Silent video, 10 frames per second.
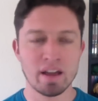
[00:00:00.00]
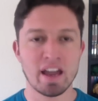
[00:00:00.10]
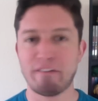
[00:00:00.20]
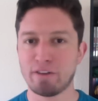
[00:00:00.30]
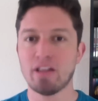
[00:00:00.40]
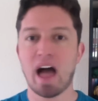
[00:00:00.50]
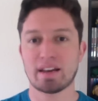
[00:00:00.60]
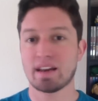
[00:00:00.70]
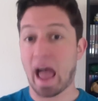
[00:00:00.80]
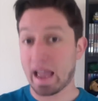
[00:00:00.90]
If you
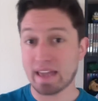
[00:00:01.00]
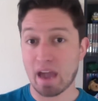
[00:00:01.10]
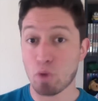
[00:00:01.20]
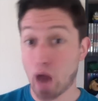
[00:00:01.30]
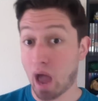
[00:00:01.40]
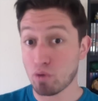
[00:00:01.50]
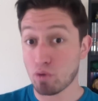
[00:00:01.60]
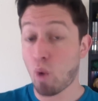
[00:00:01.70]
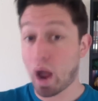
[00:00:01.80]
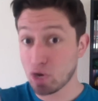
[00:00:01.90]
liked it, I get
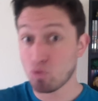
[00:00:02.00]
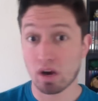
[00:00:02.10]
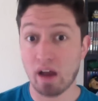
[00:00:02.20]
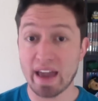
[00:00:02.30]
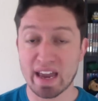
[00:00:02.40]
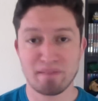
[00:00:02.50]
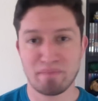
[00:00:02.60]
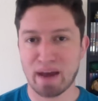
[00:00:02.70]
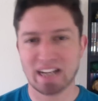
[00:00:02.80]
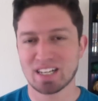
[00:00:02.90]
why you would like it,
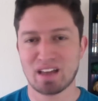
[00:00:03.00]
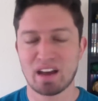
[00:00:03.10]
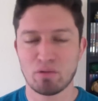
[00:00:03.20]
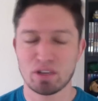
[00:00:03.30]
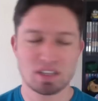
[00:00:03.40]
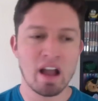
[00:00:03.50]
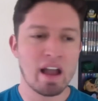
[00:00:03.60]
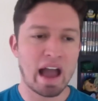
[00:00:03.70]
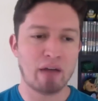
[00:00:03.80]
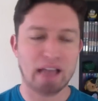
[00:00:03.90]
but I just thought it was
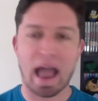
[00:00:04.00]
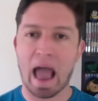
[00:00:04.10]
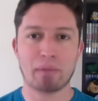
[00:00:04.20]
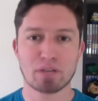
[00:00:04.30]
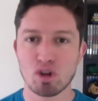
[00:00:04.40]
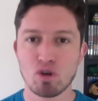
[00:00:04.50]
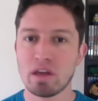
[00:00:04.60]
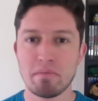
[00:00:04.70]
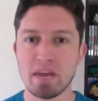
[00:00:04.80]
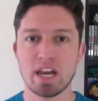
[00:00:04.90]

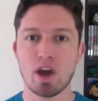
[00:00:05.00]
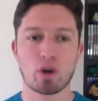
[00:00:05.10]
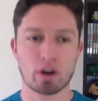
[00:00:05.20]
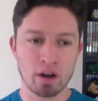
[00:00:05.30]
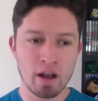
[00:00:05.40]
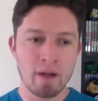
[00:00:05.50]
absolutely mediocre.